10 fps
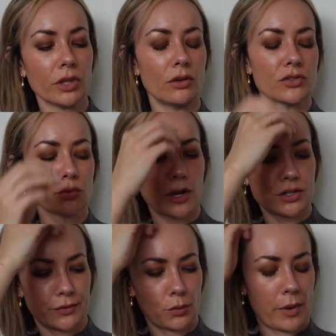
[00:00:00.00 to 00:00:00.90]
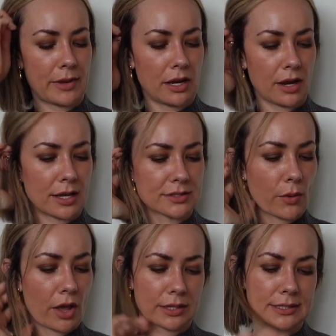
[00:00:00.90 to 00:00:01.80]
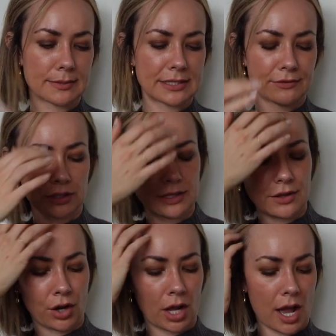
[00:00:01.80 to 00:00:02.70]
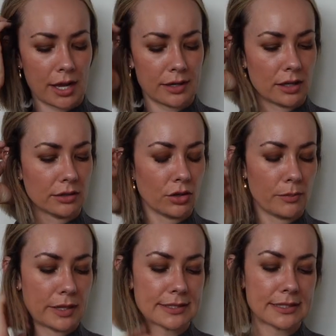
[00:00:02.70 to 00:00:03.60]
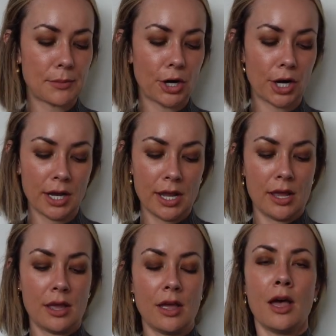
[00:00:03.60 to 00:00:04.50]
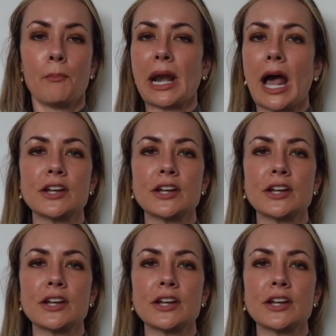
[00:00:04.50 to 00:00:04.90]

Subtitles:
sweaters for women as well, like specifically that are cut a little bit slimmer. But I